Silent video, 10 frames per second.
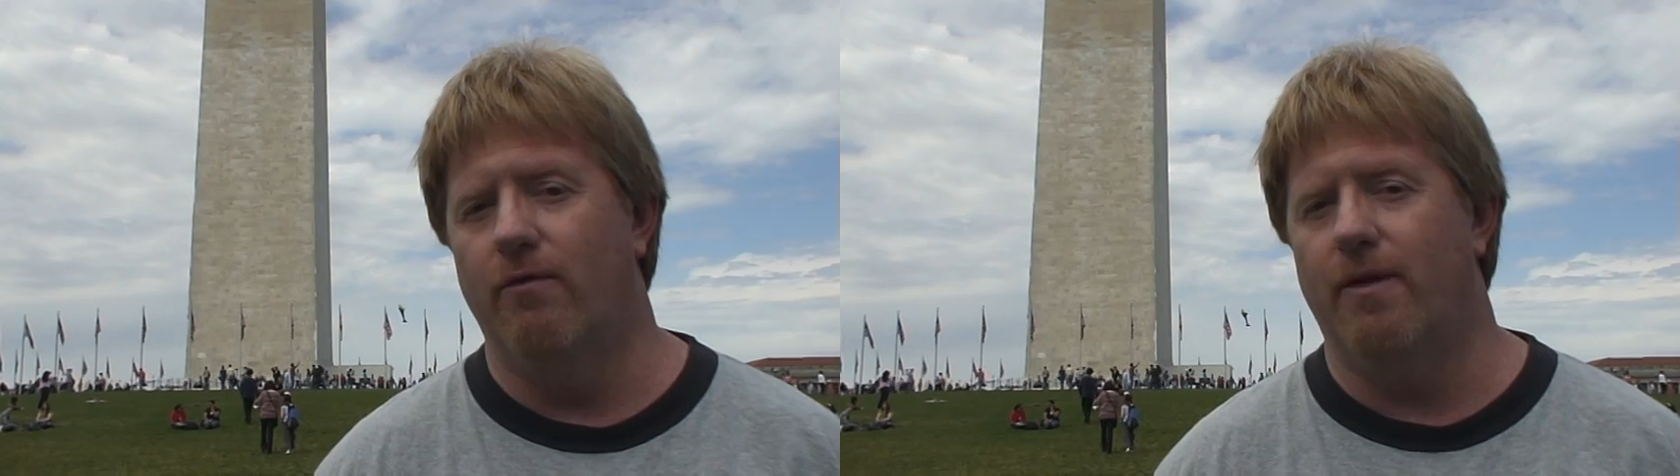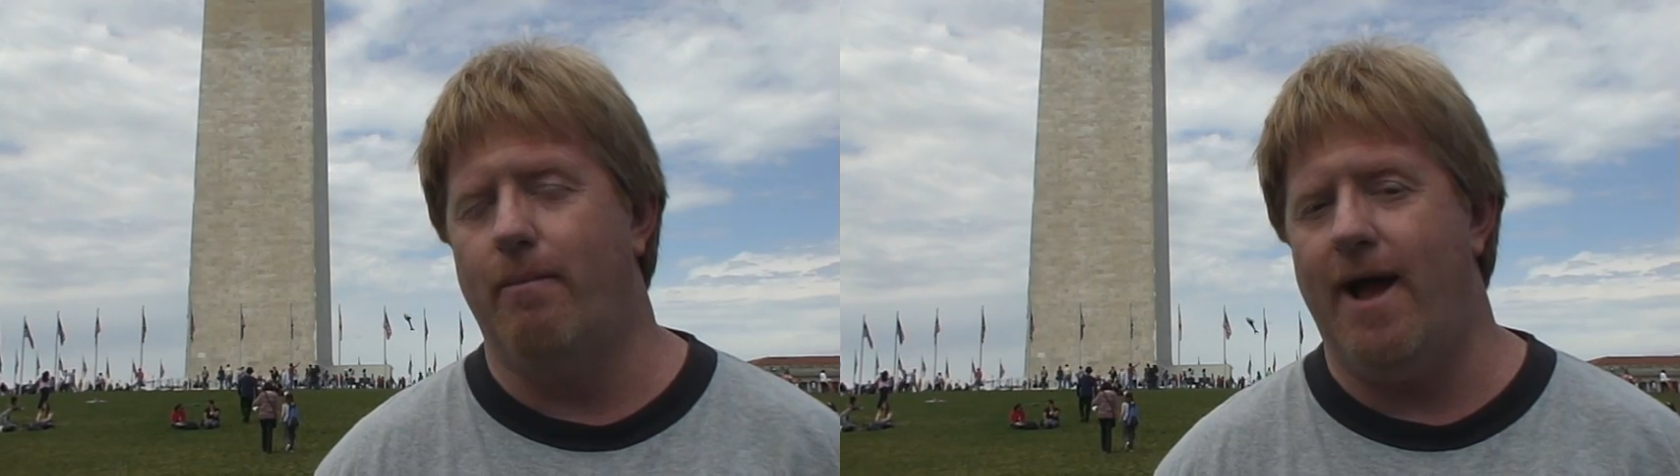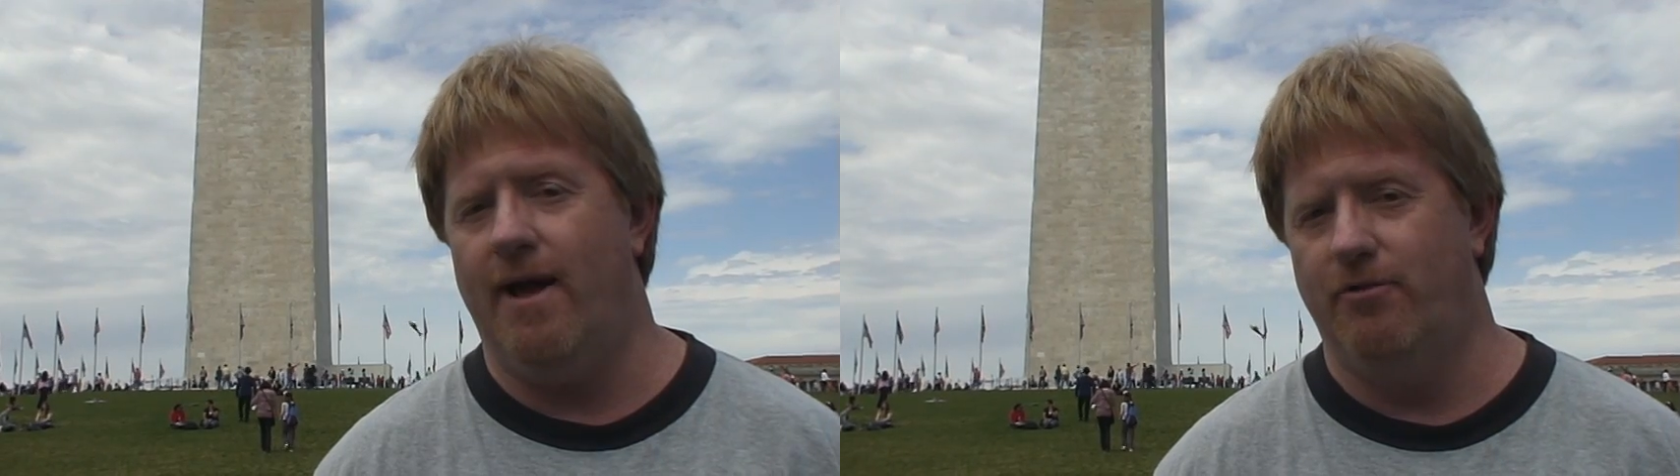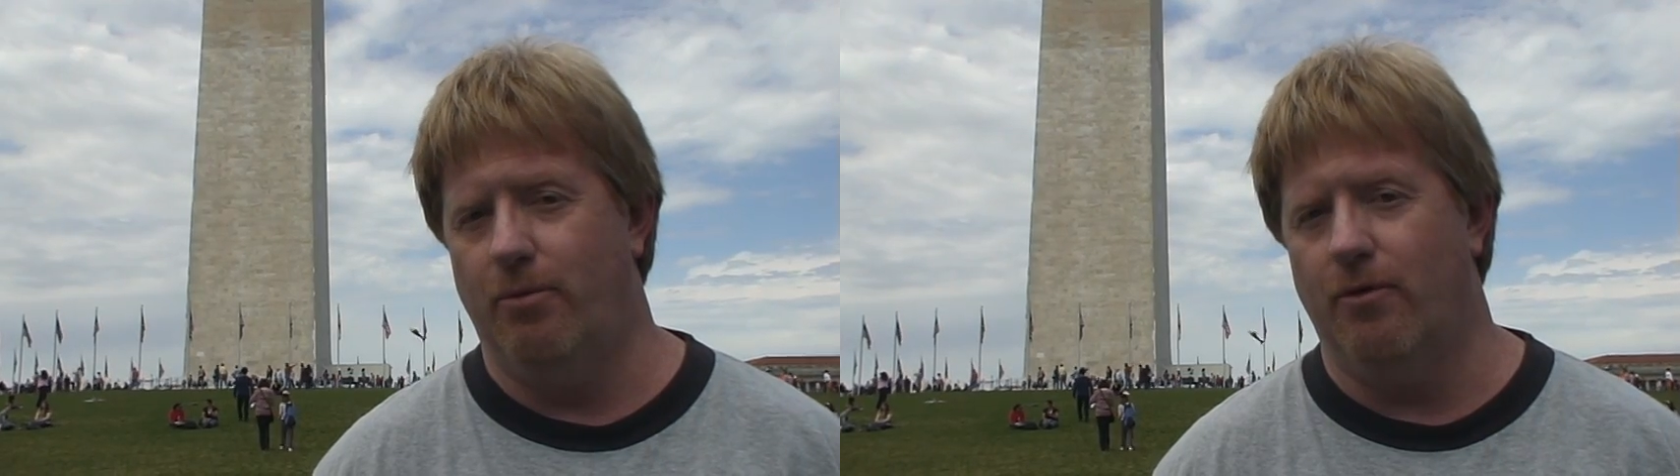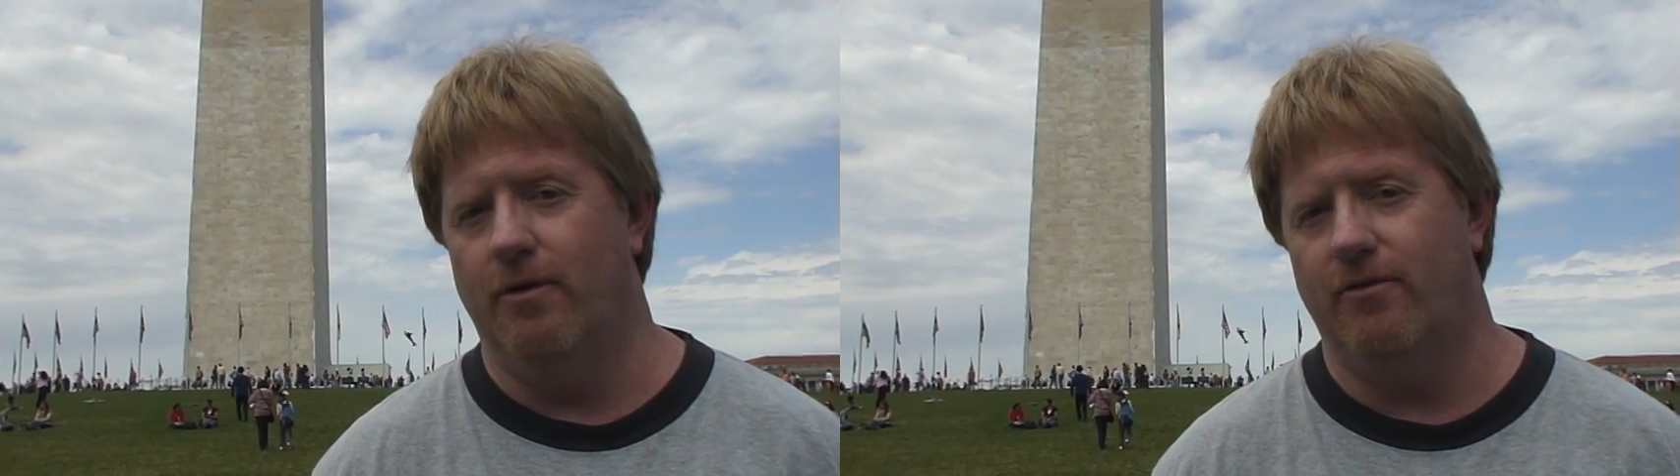the
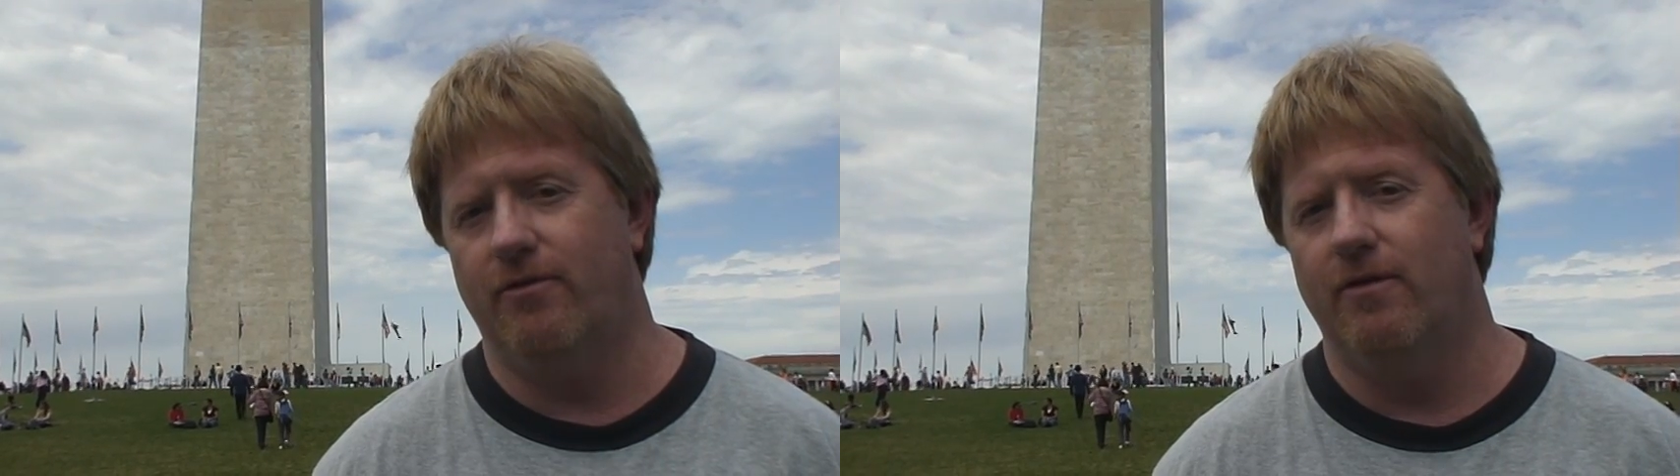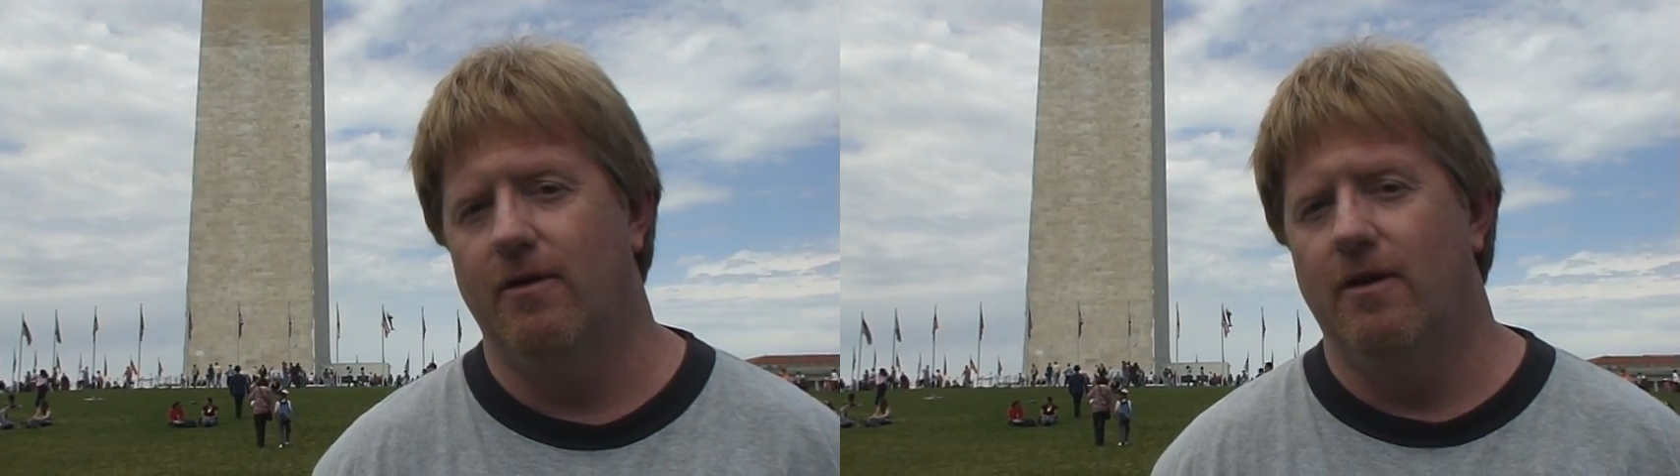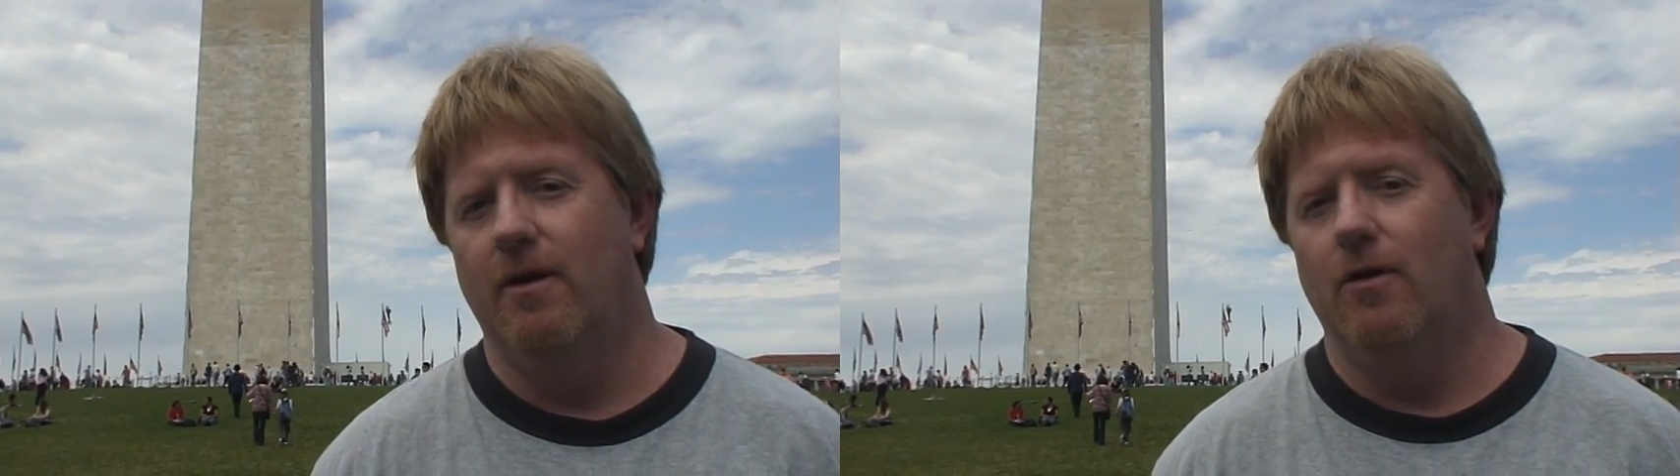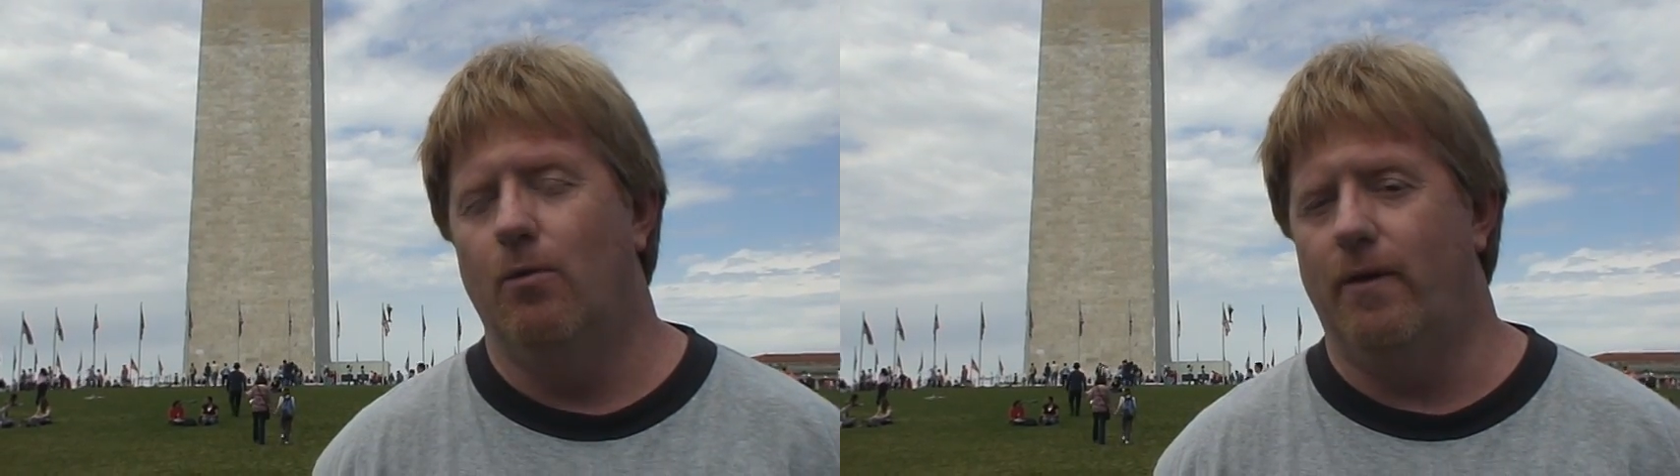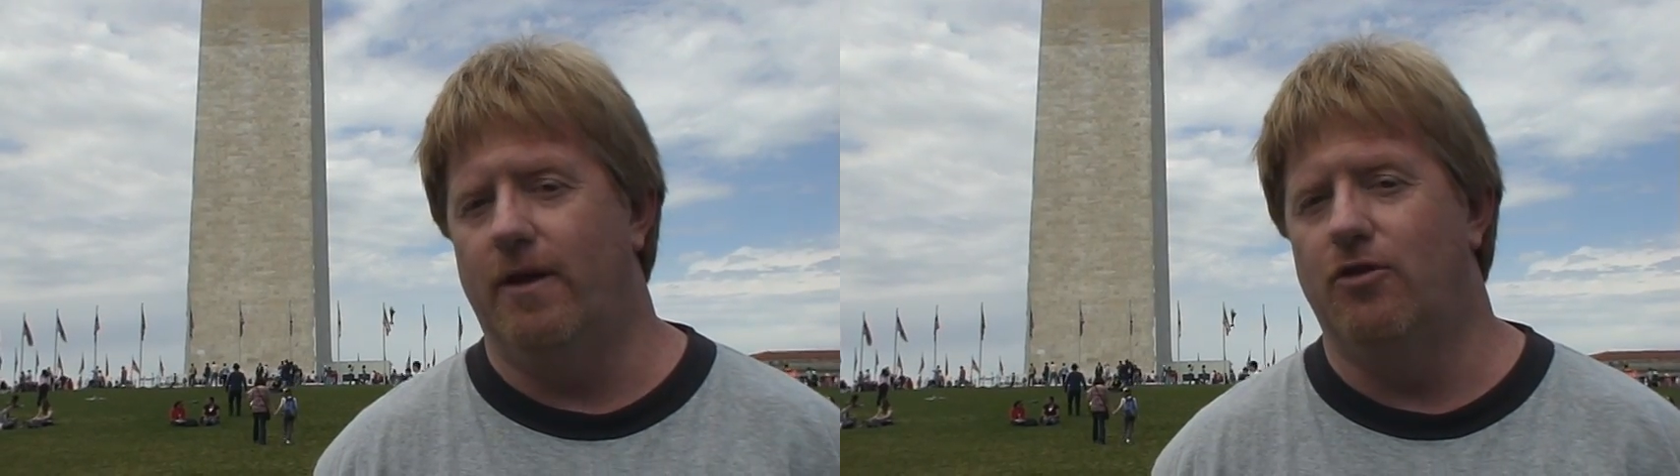passports
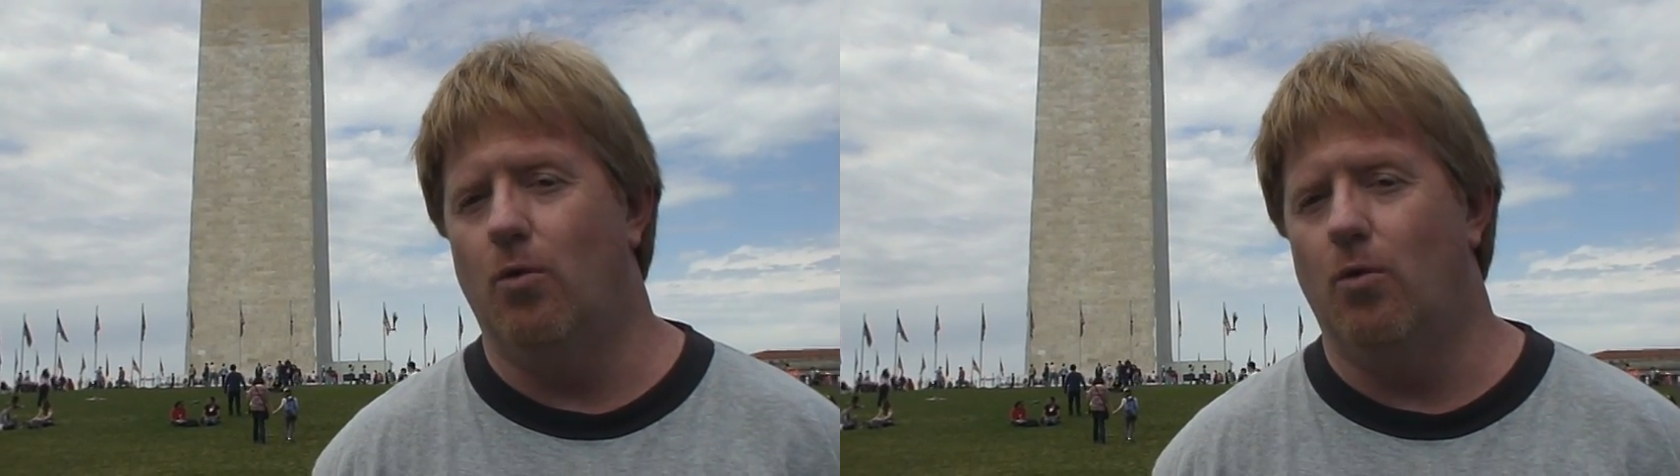within